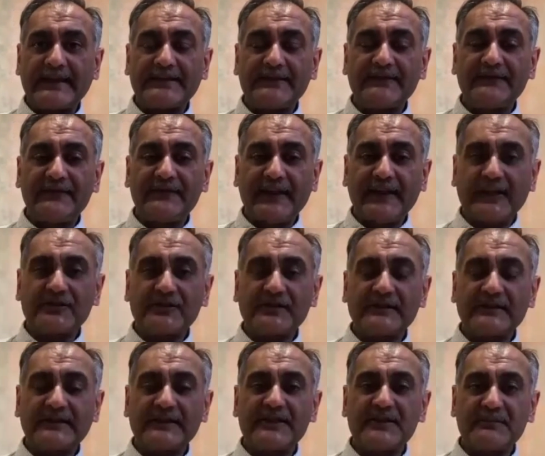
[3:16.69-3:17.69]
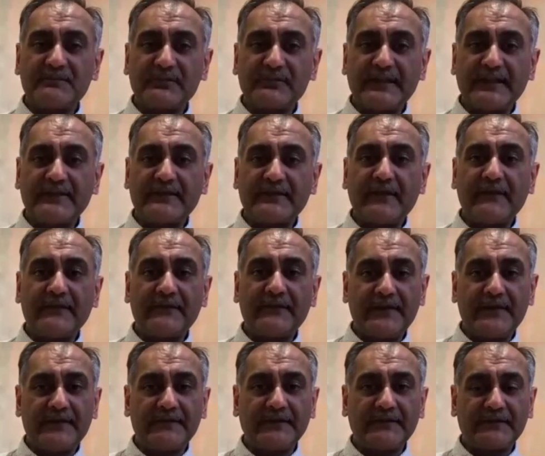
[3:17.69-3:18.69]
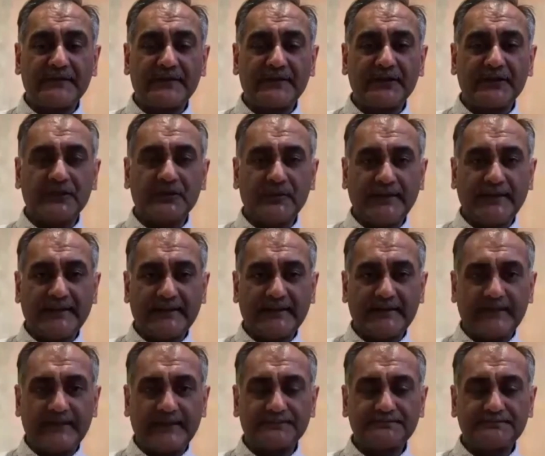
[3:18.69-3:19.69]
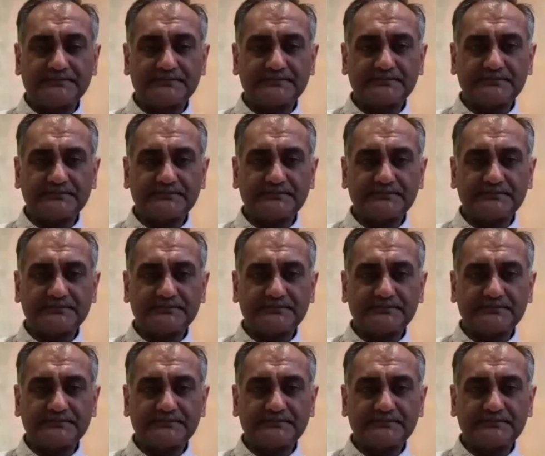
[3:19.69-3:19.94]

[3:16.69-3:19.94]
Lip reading: and that infection can spread very, very quickly.